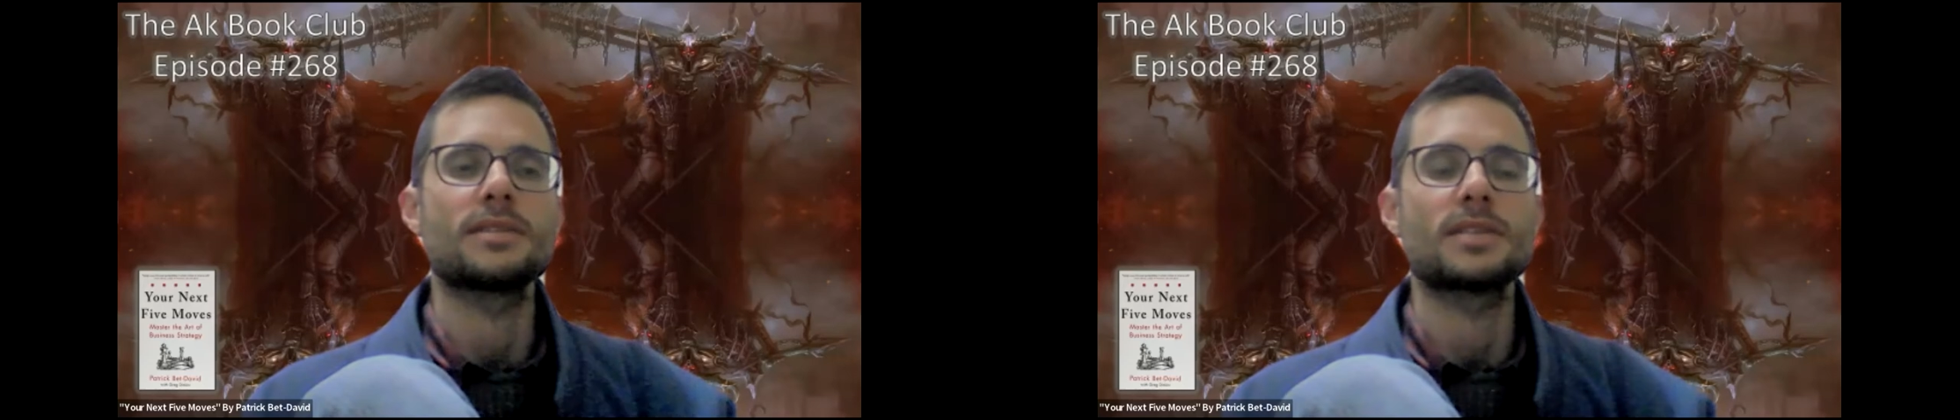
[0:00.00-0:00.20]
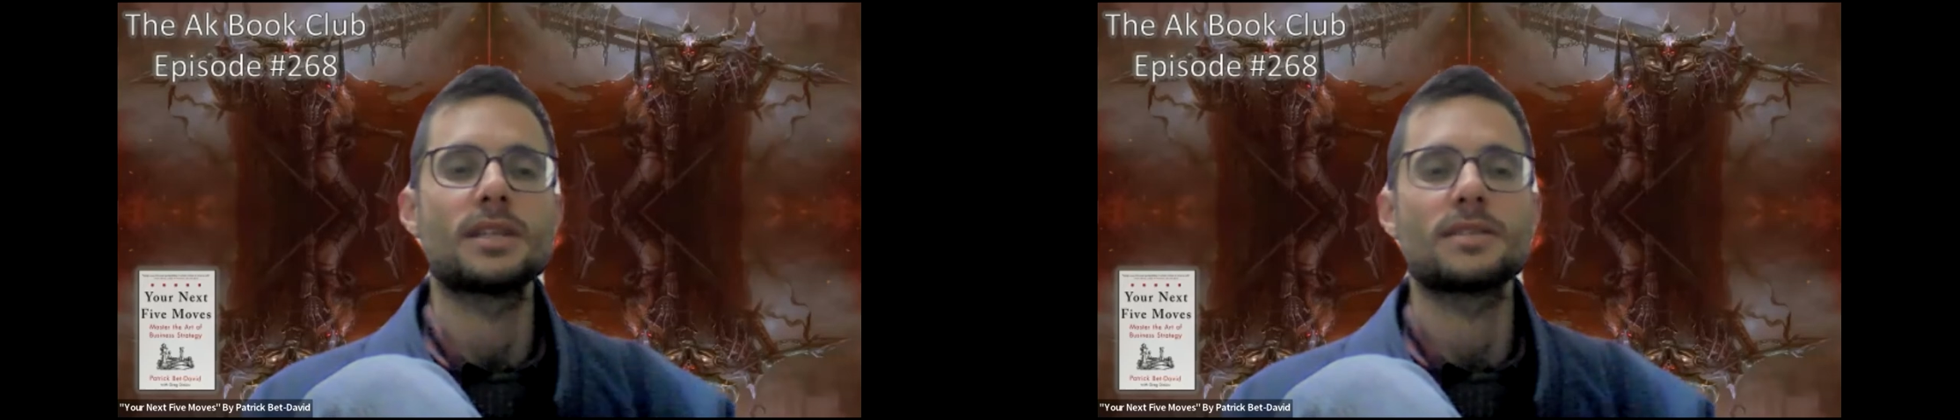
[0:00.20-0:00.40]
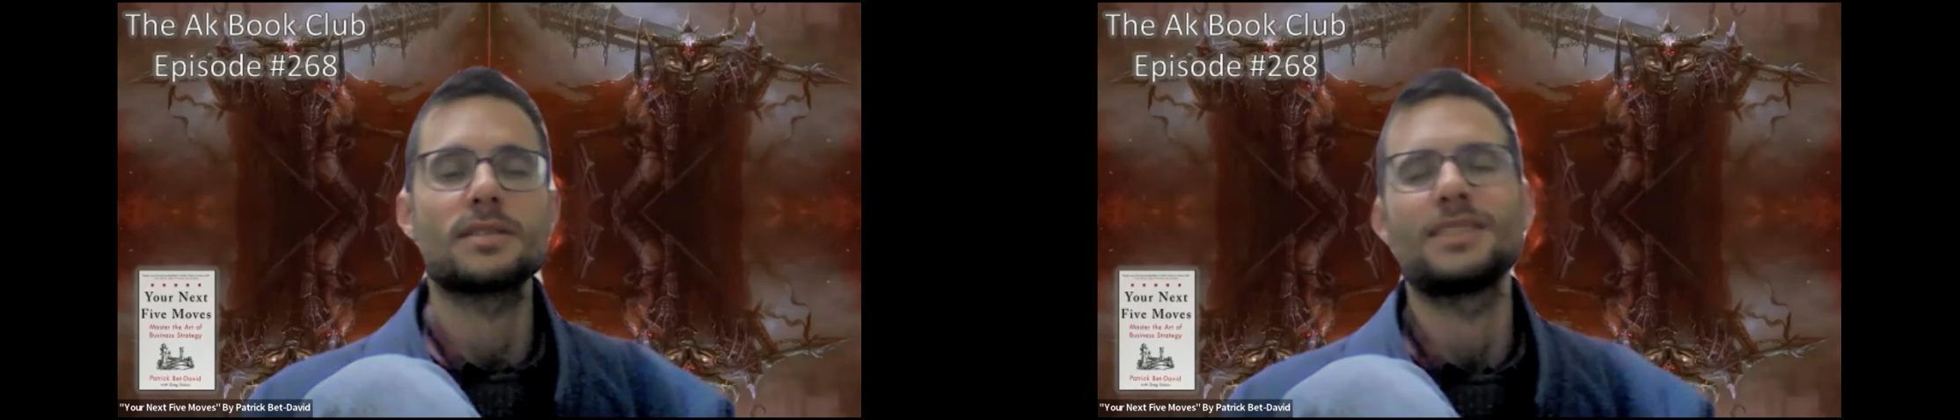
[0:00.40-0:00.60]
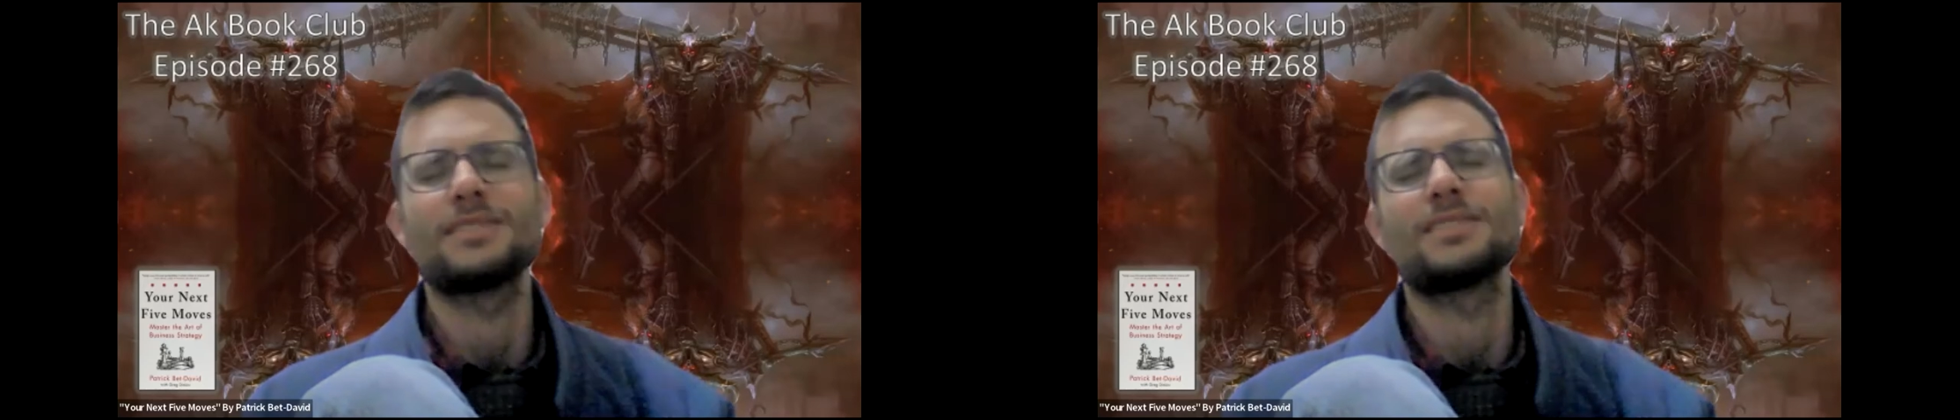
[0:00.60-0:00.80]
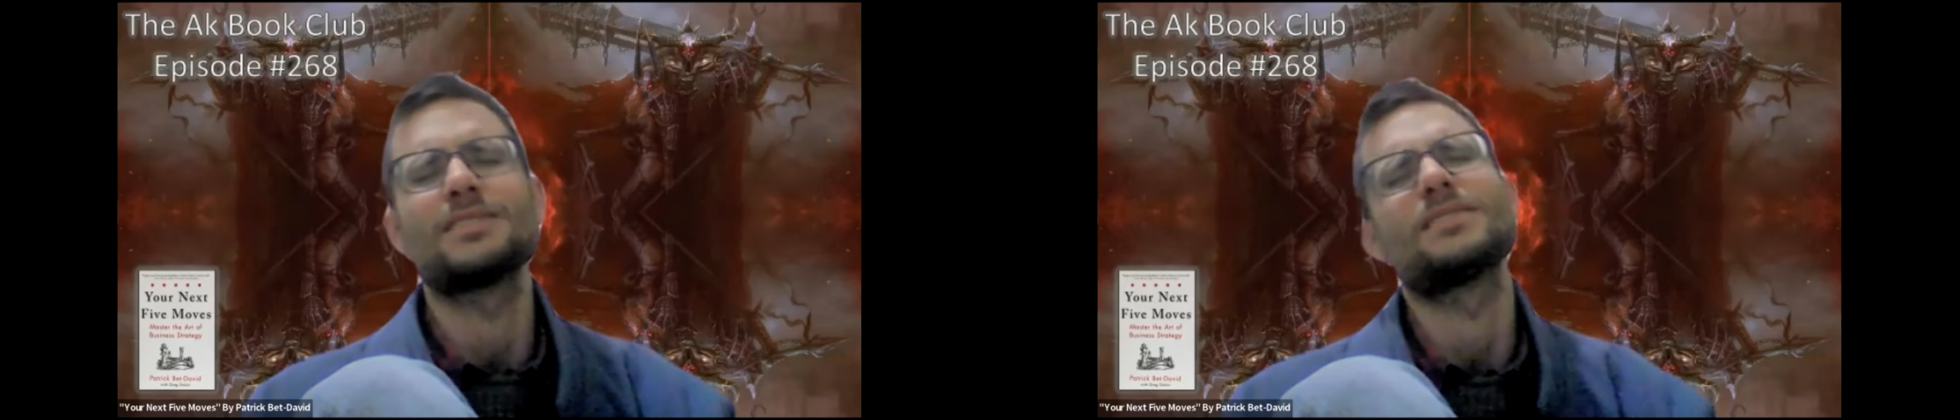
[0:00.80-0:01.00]
says,
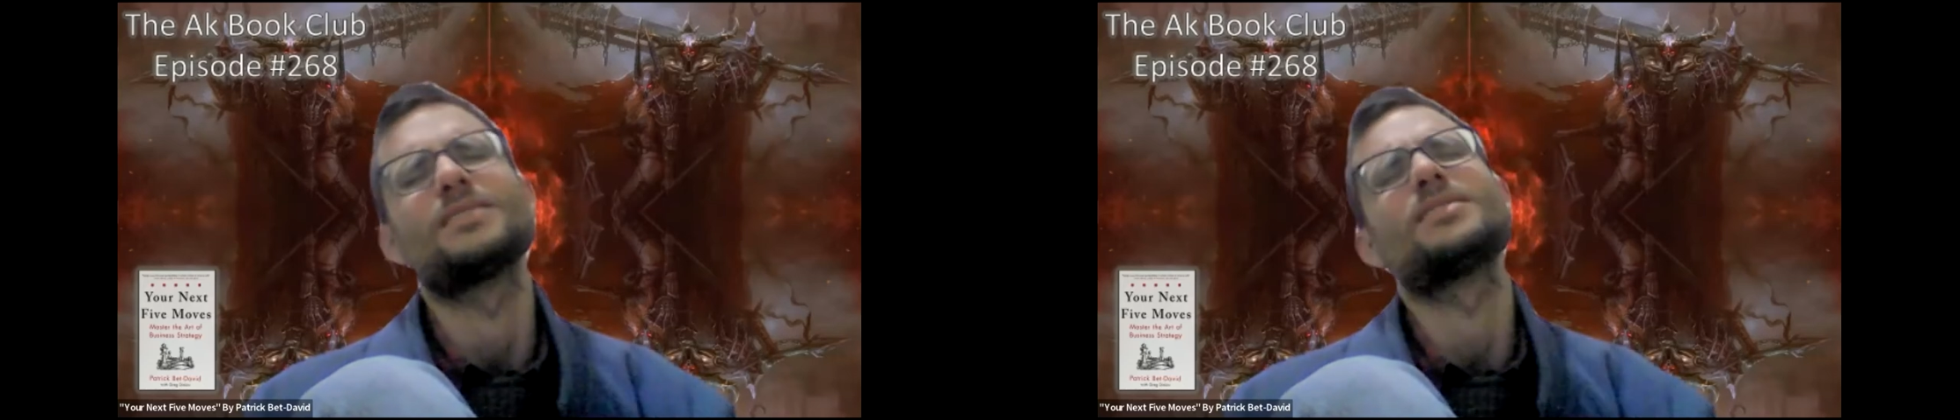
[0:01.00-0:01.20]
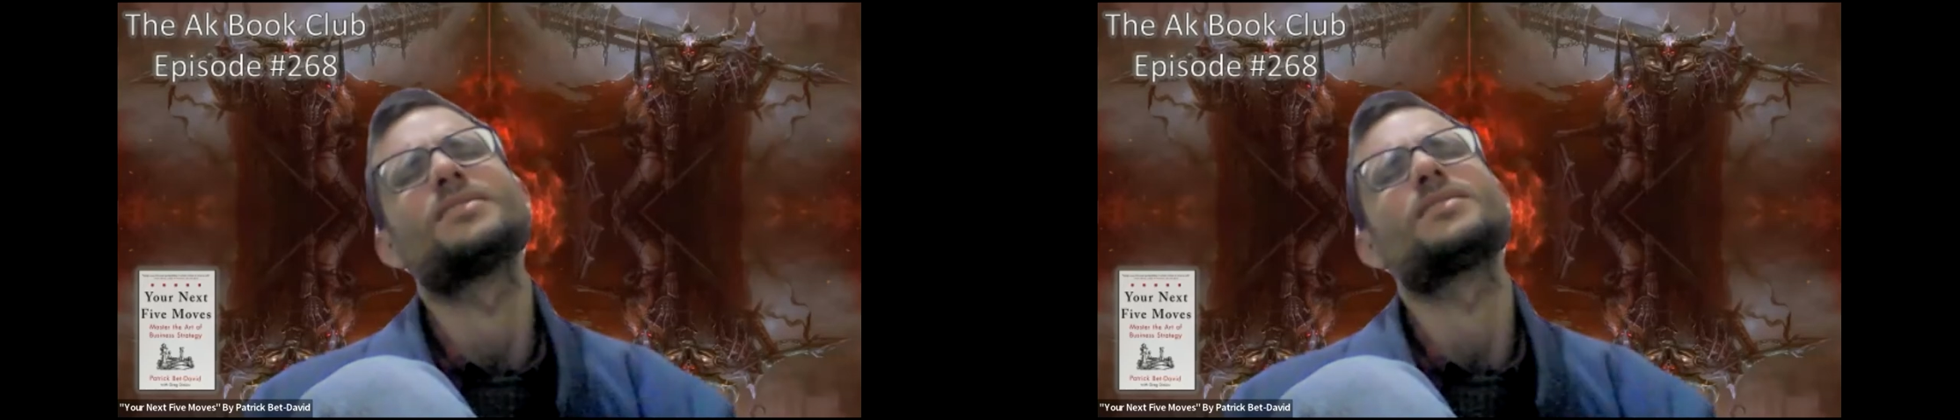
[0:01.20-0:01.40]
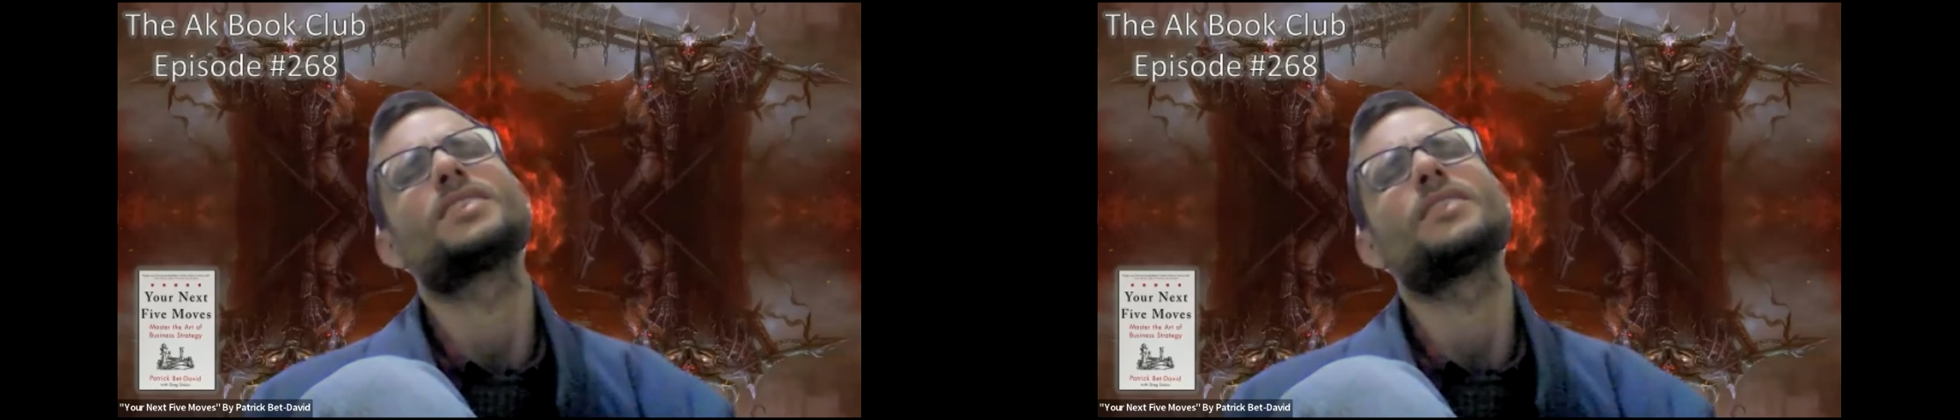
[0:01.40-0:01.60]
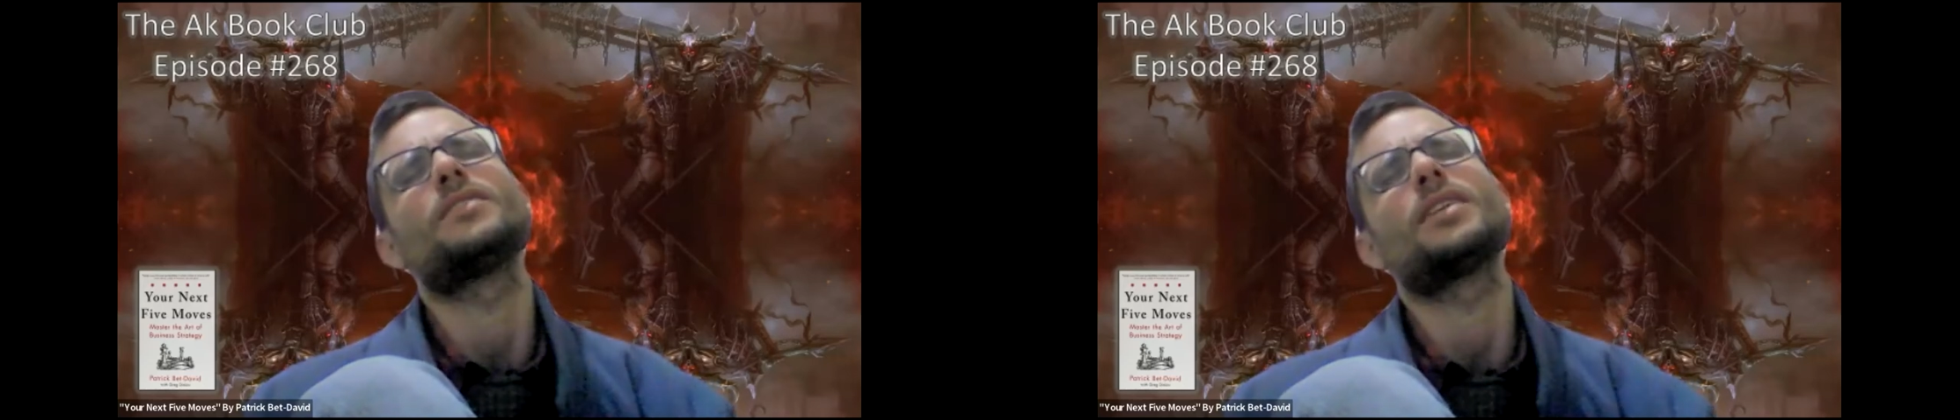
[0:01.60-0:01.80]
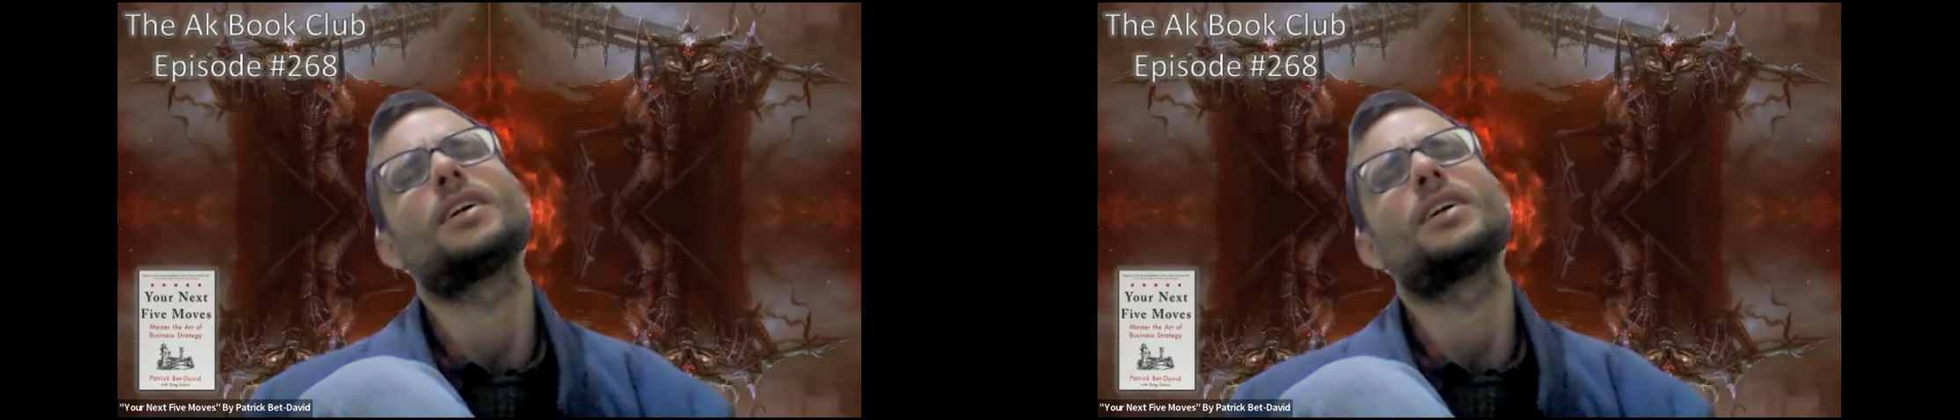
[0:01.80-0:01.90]
7